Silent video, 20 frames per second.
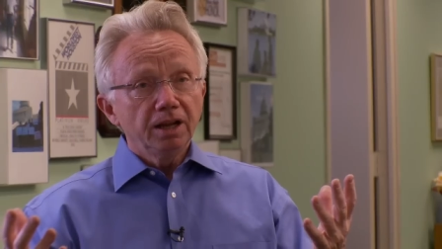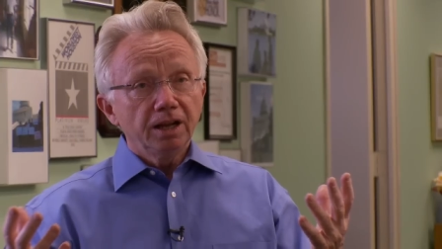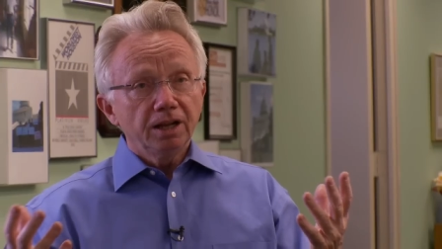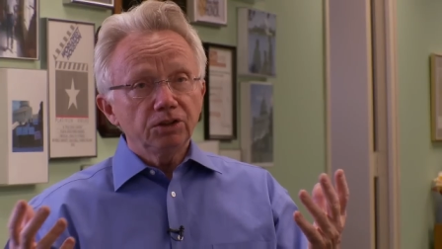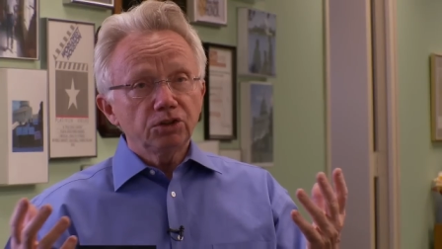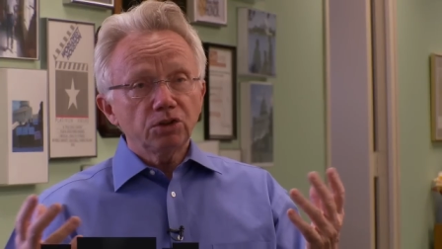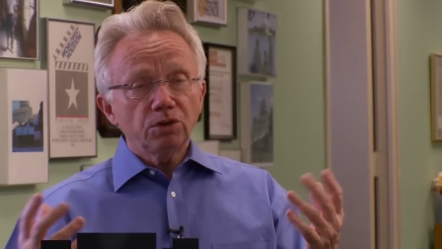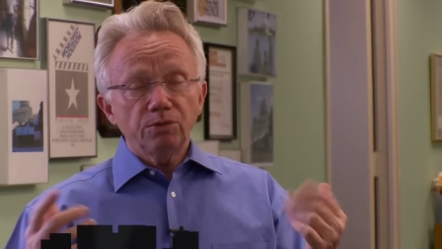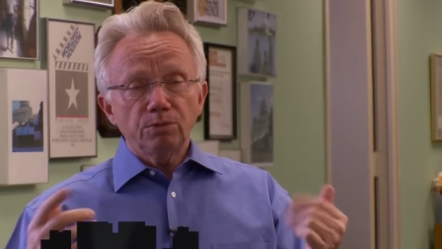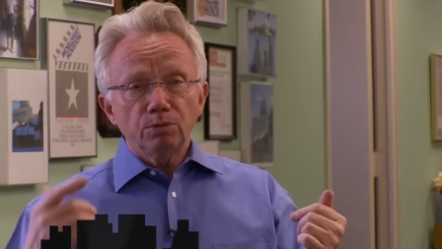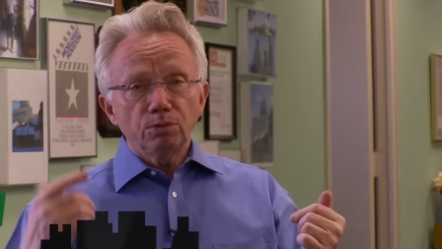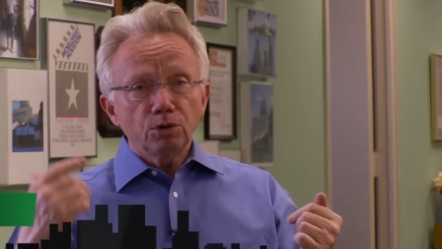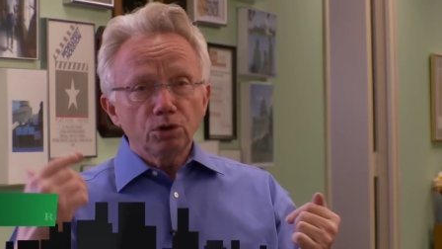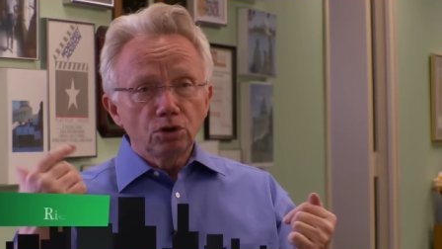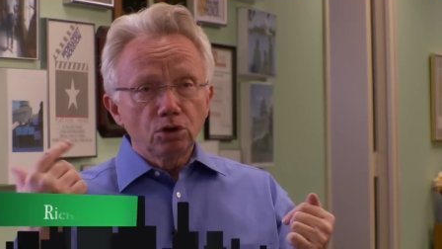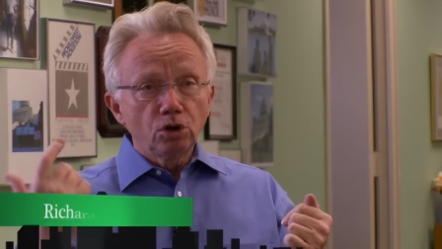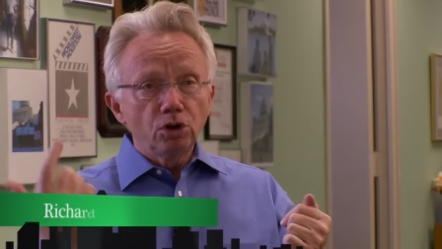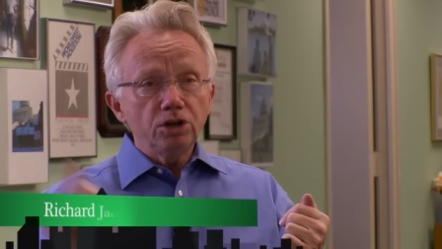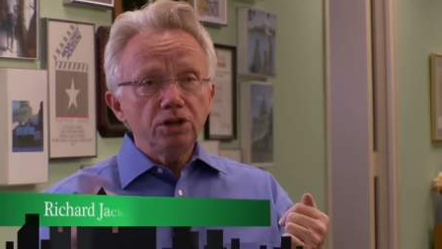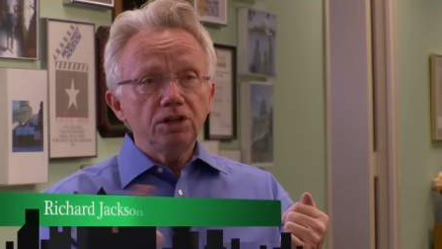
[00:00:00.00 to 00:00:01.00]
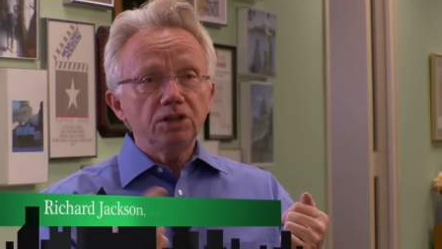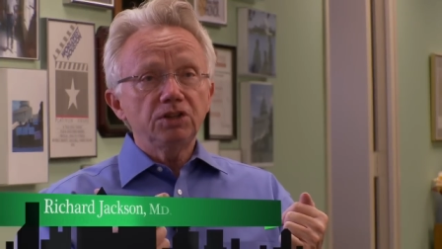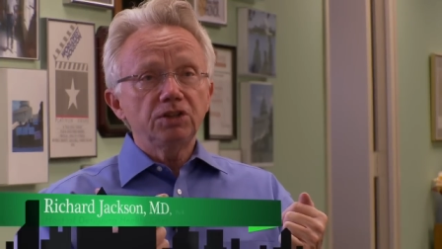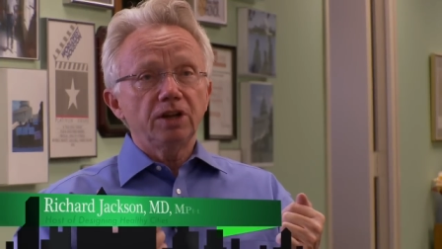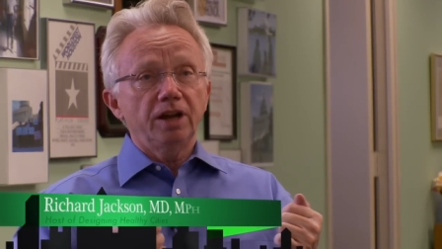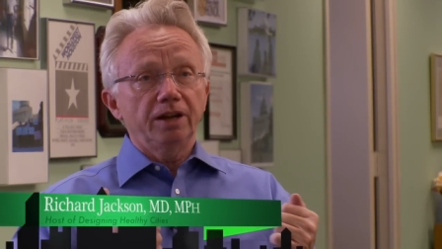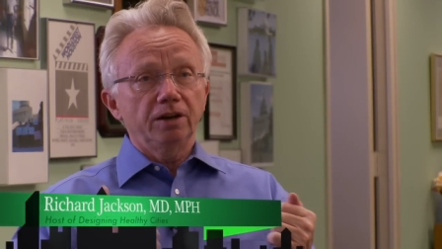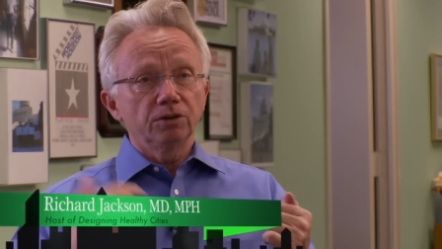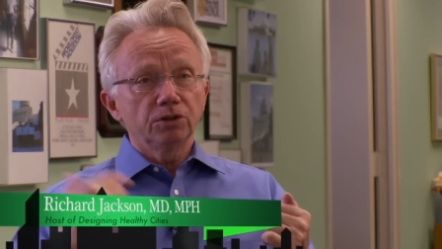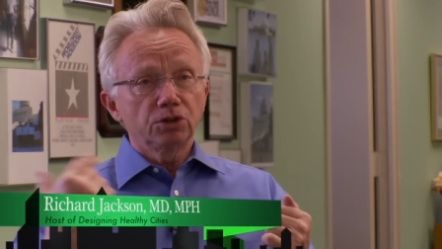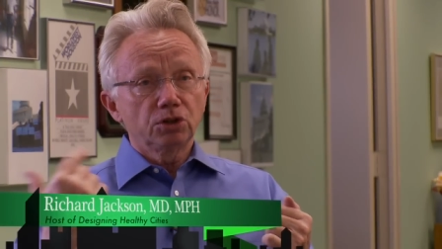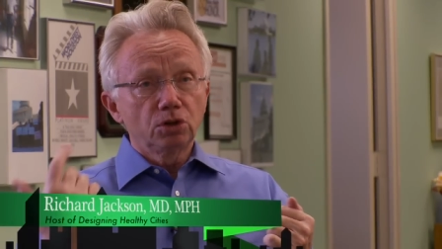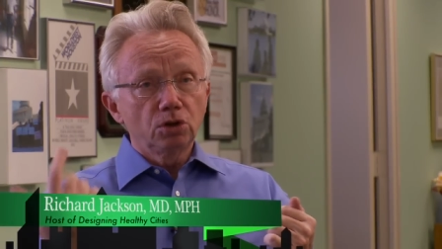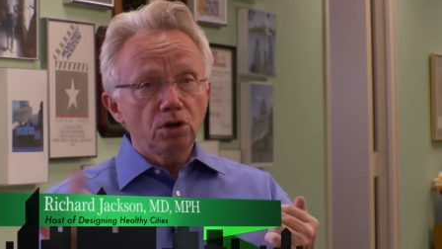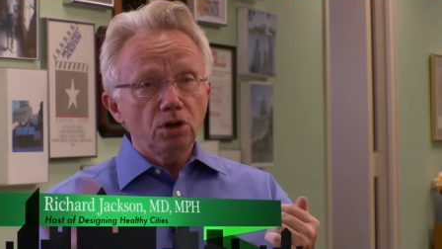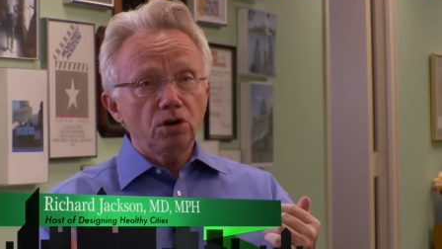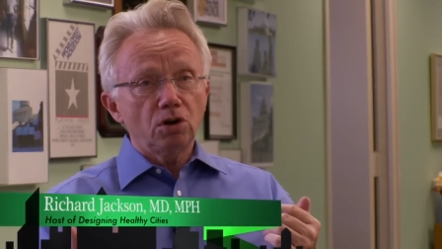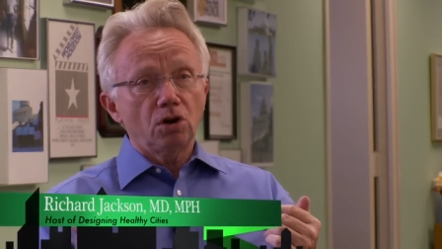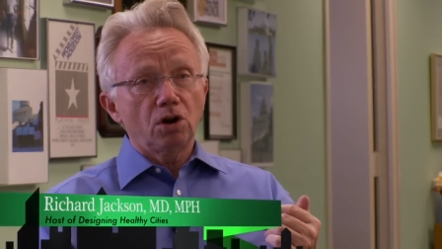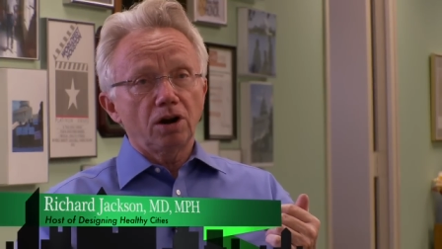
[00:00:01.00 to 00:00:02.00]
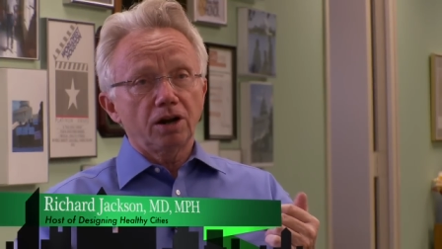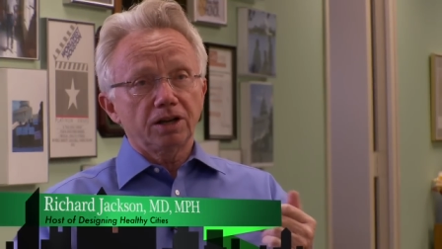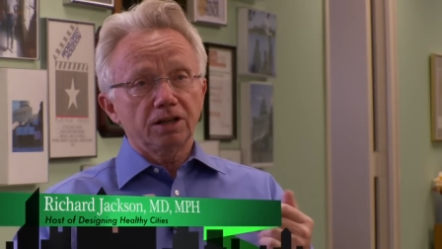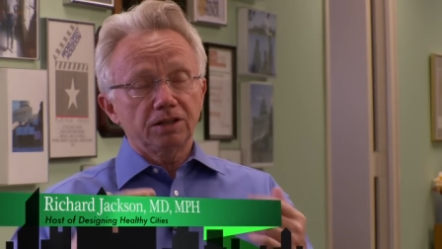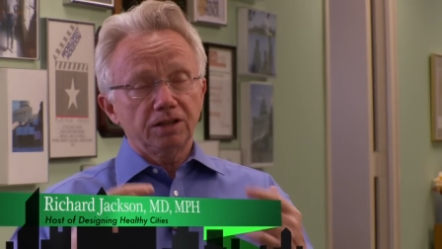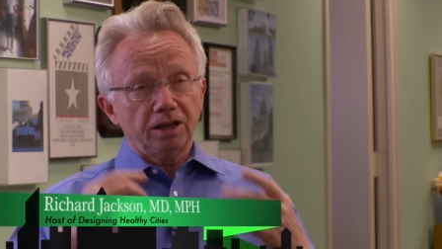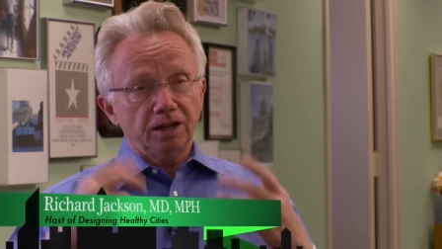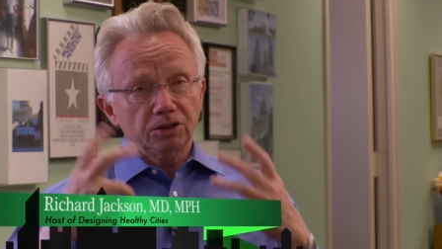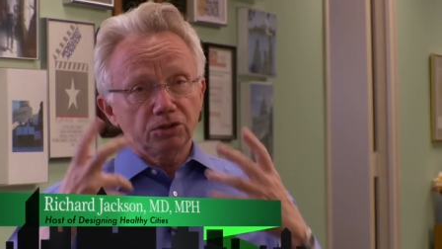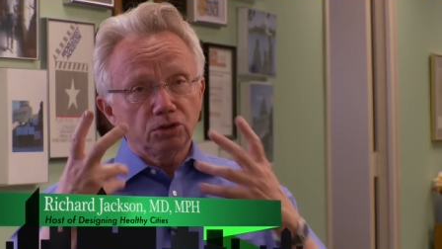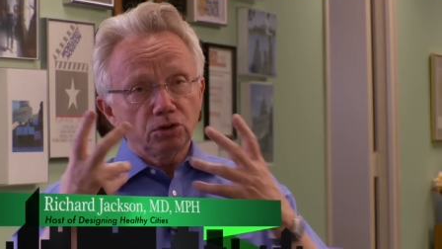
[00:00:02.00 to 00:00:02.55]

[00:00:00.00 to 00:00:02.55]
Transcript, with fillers: And so good designers, good architects,